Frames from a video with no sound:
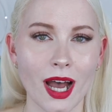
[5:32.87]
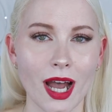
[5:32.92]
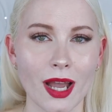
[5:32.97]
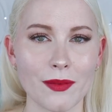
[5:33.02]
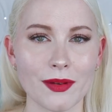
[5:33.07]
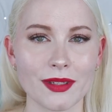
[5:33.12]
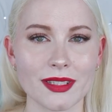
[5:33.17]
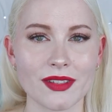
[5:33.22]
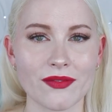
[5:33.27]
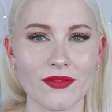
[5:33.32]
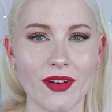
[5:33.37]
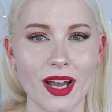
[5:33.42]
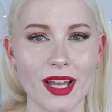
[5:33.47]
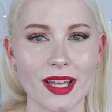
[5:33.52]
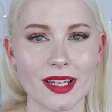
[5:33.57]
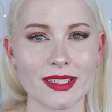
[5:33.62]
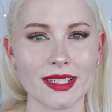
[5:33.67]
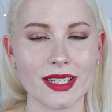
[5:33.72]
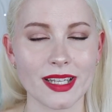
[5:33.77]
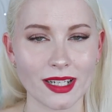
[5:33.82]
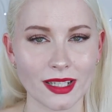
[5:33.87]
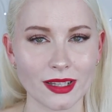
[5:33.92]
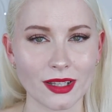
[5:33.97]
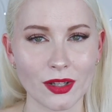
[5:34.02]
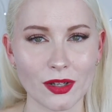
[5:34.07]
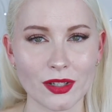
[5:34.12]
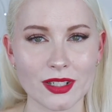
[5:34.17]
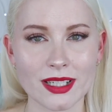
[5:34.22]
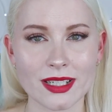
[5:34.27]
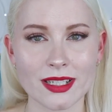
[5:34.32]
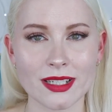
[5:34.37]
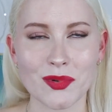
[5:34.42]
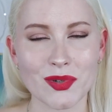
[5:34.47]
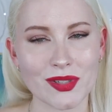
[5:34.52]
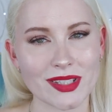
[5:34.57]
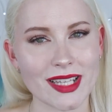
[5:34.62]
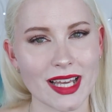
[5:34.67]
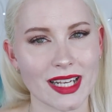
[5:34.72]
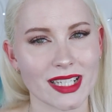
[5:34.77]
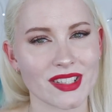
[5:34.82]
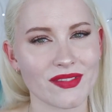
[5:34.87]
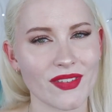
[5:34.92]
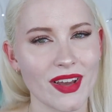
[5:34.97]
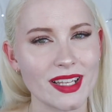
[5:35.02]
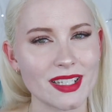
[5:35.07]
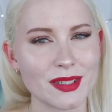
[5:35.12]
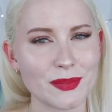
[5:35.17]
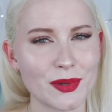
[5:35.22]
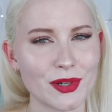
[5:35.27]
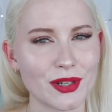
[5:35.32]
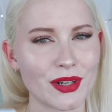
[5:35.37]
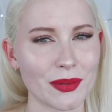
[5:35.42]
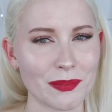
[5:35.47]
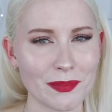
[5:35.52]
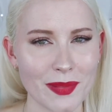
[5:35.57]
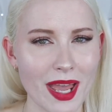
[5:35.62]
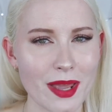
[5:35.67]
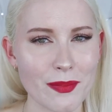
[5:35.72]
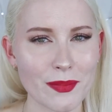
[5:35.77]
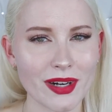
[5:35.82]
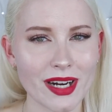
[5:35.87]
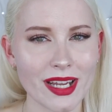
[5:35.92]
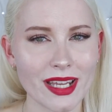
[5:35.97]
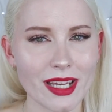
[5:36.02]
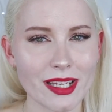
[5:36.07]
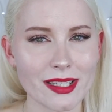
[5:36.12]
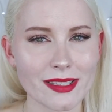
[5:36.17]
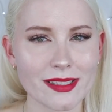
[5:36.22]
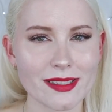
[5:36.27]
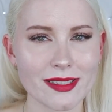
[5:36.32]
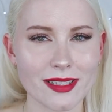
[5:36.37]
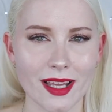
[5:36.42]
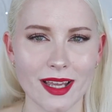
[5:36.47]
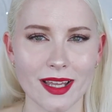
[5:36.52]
I always find it a lot more satisfying to put it on paper, I guess,